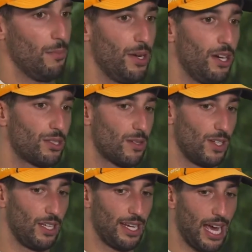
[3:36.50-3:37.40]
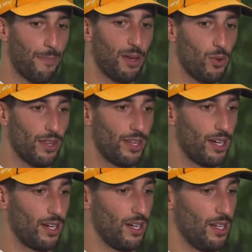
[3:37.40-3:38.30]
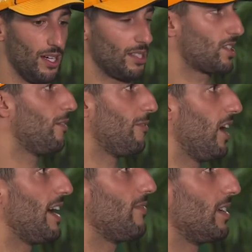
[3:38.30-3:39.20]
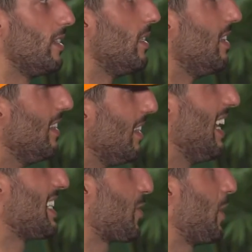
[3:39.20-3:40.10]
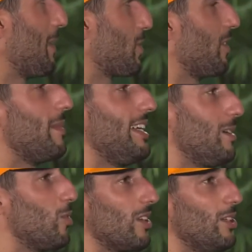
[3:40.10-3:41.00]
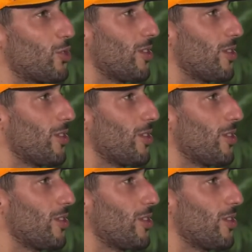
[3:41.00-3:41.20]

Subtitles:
But ultimately happy with top 5, and last few laps on the medium were a little